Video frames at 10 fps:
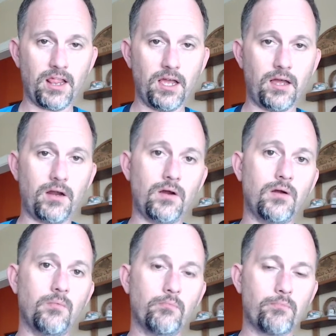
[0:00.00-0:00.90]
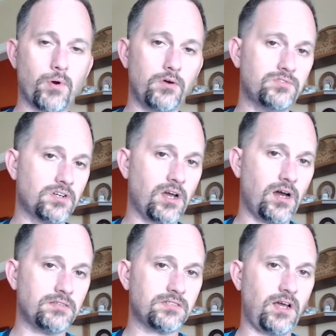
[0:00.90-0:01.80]
later. Pros and
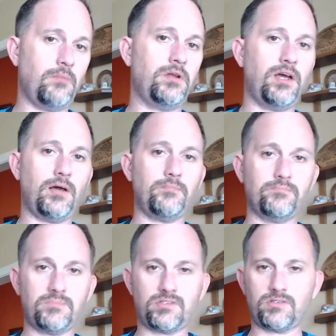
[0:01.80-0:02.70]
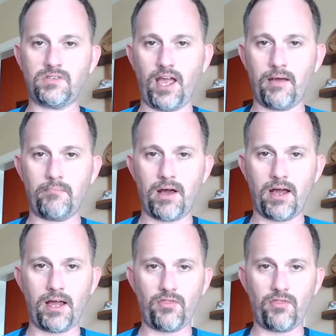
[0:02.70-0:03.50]
cons coming up. Stand by.